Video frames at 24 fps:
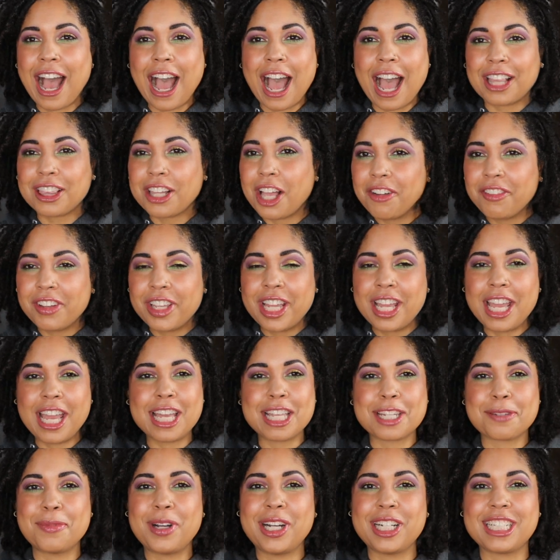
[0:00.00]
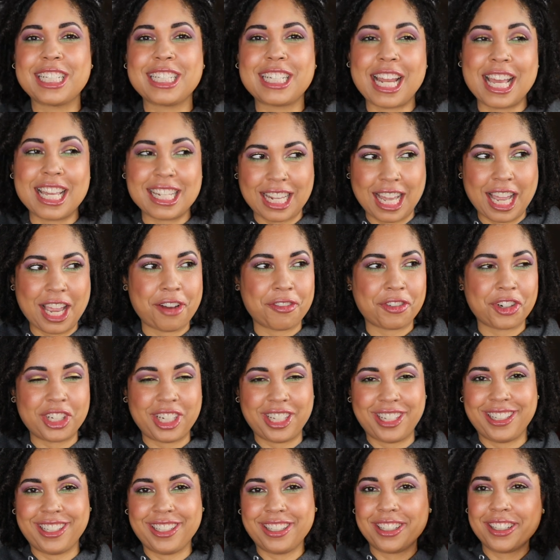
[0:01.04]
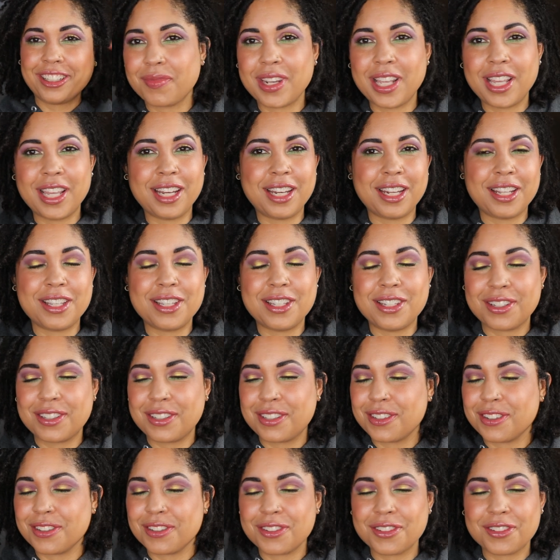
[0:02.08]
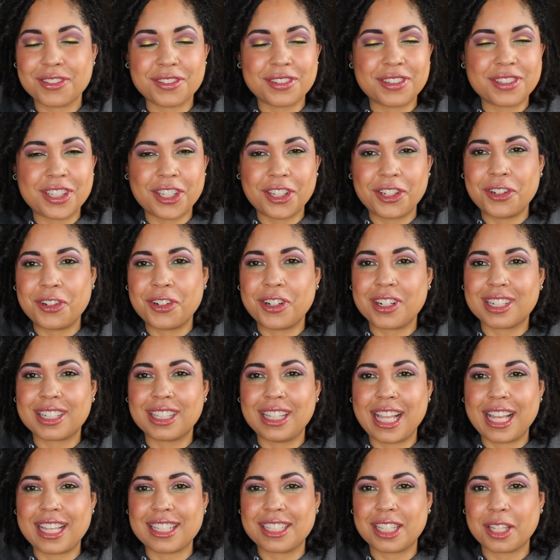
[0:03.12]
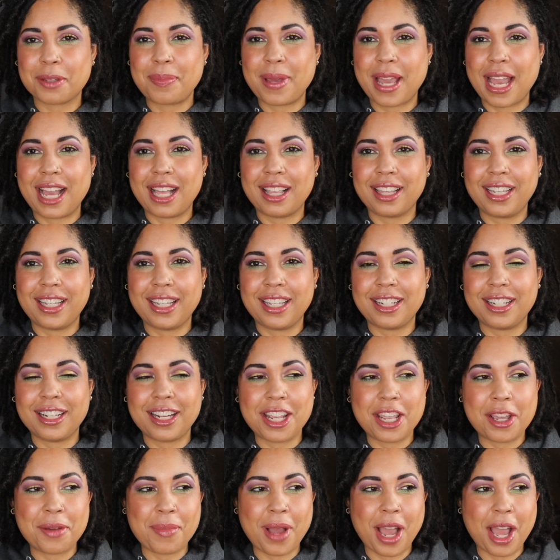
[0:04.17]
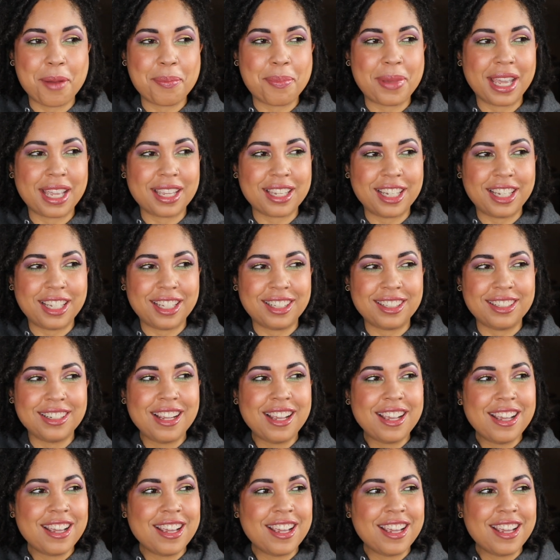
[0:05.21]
I love it as much as I ever did. It is still a classic palette in my opinion.